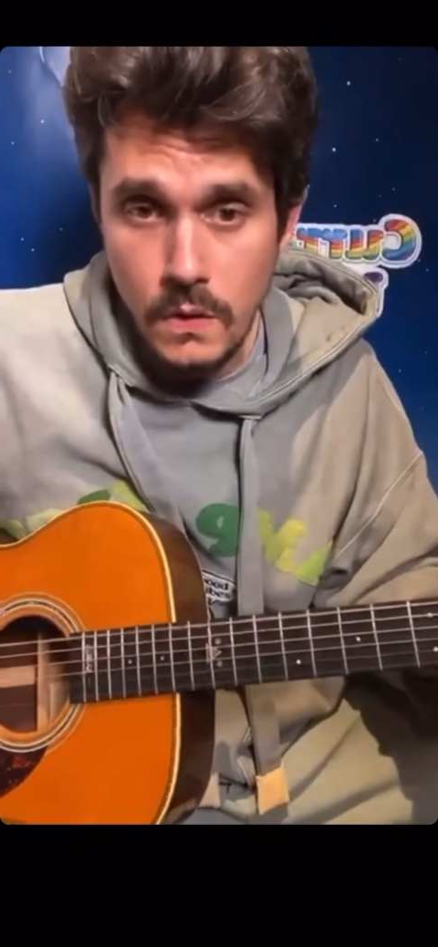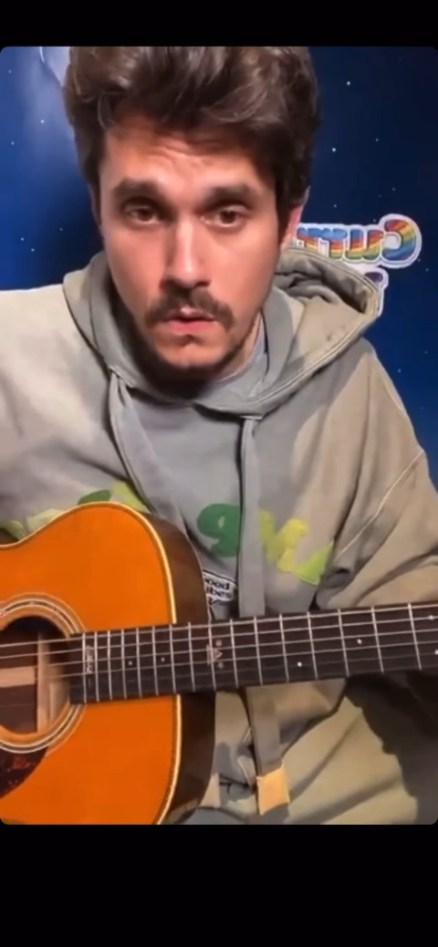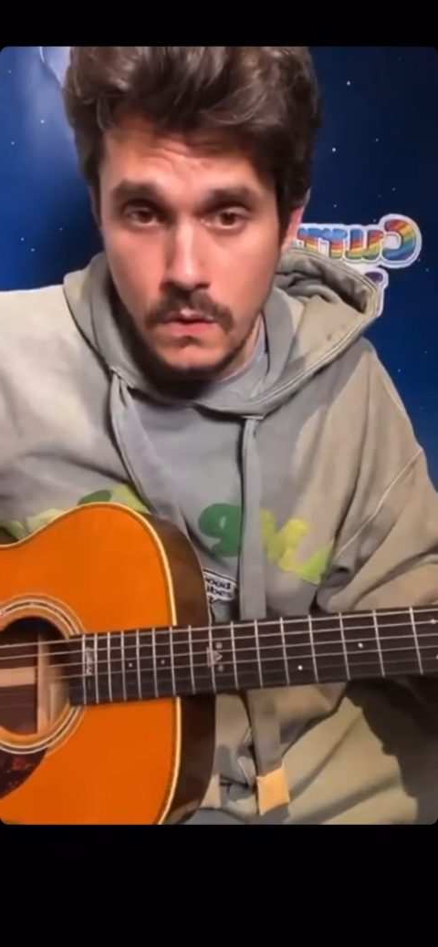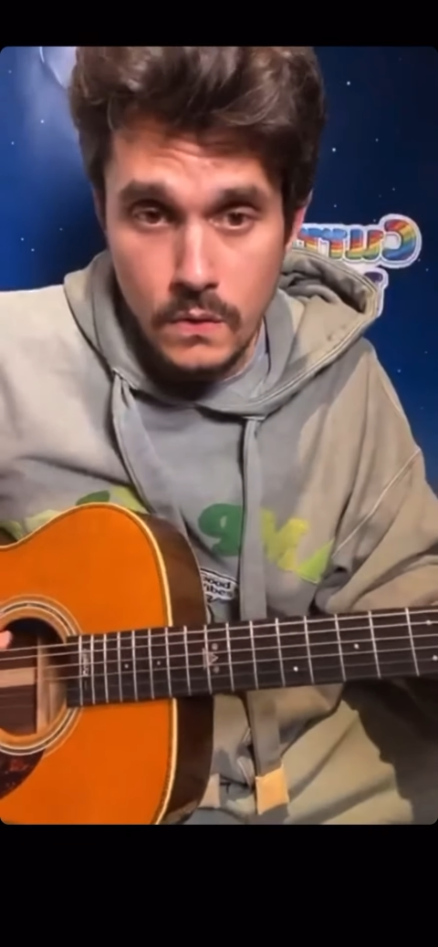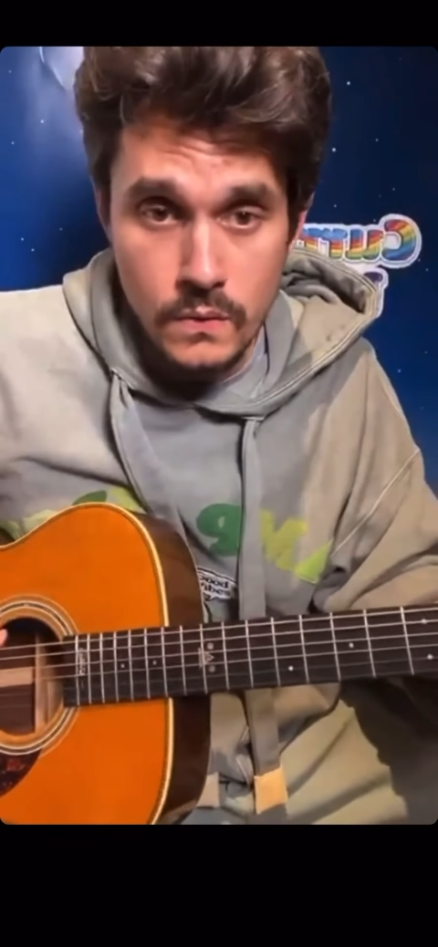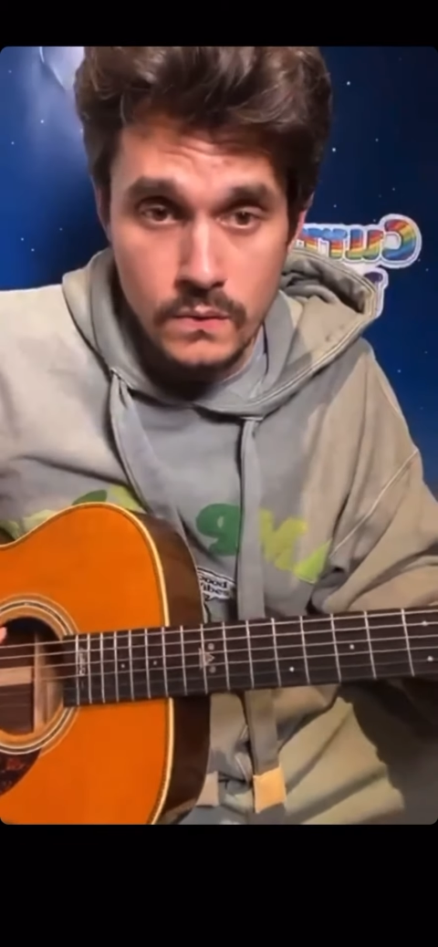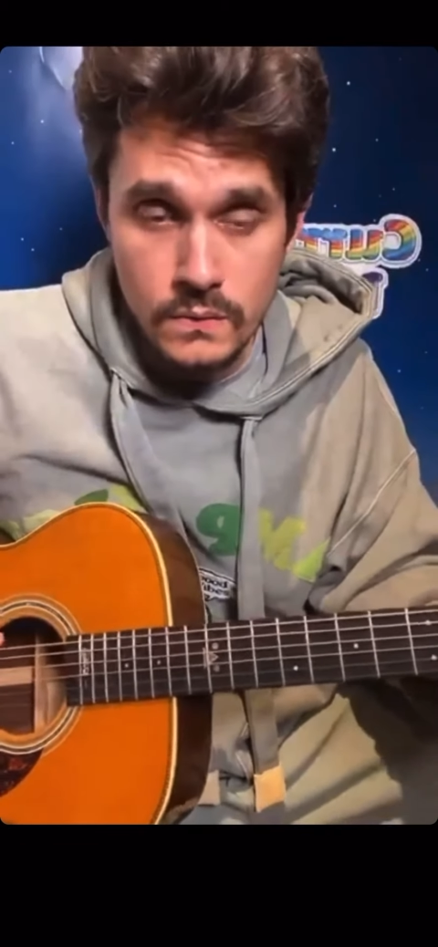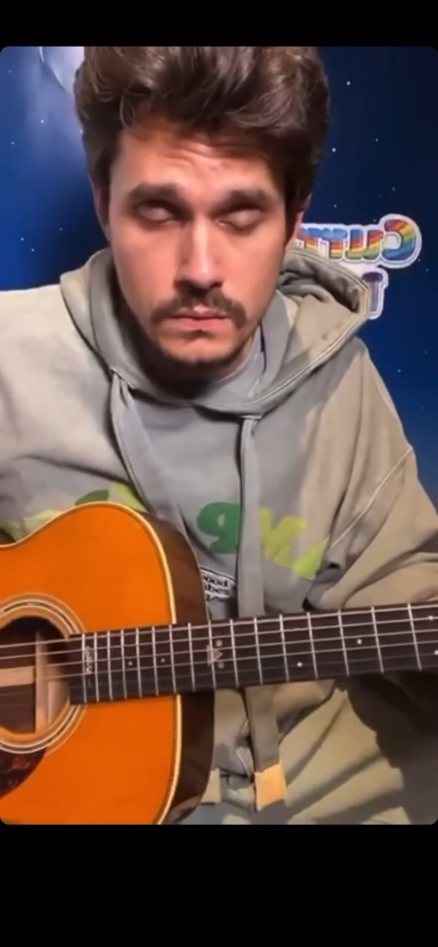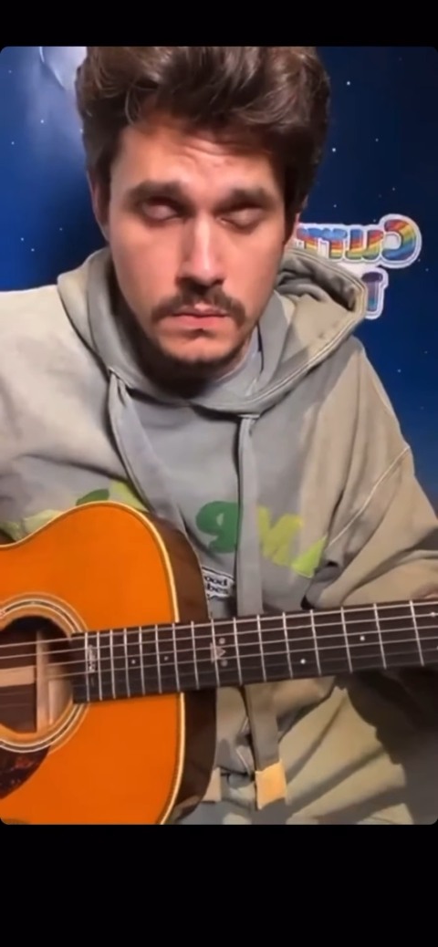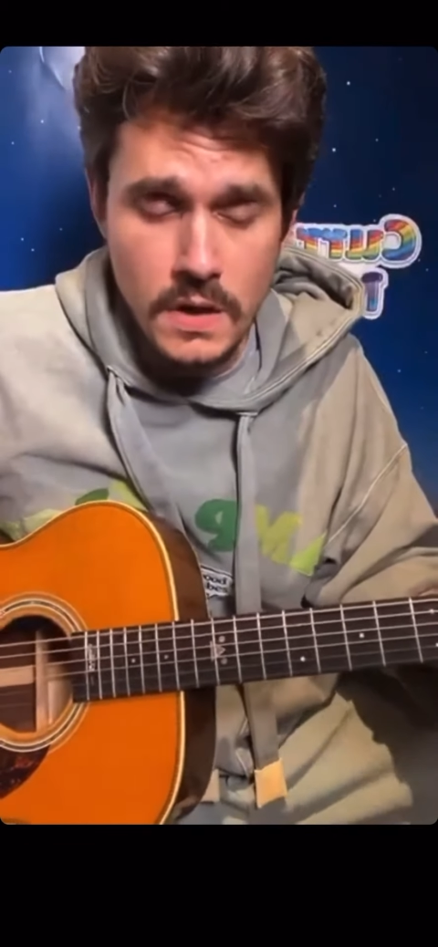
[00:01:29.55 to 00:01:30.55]
go
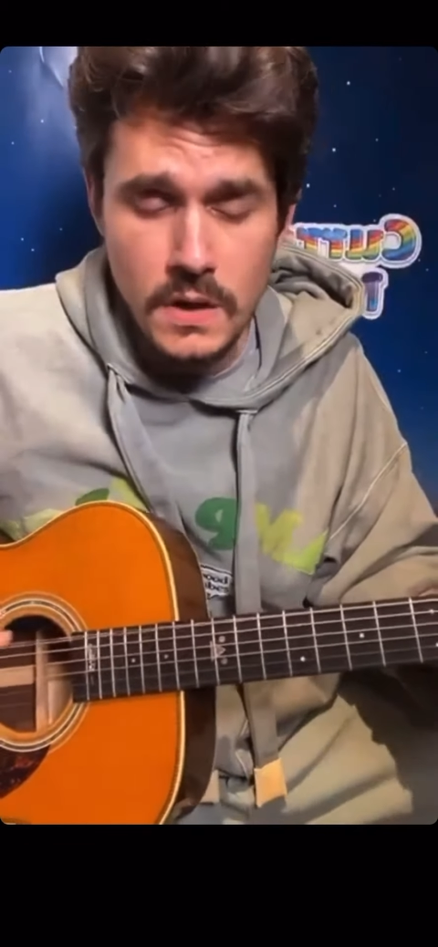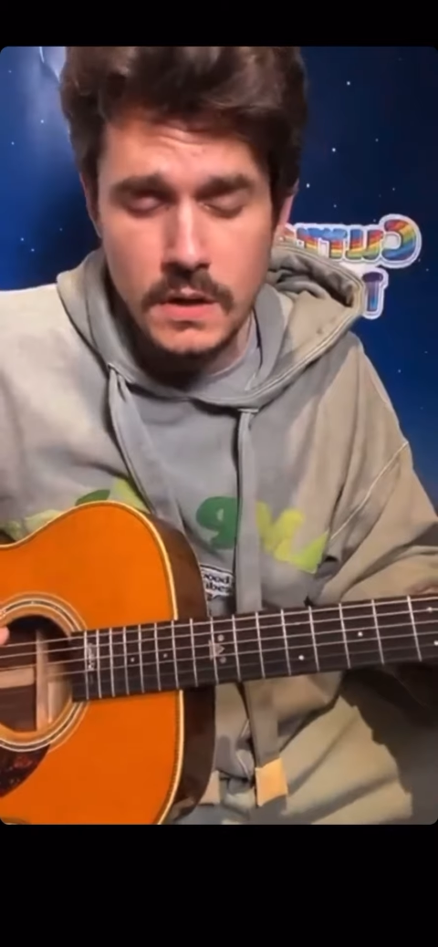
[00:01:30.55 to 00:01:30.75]
home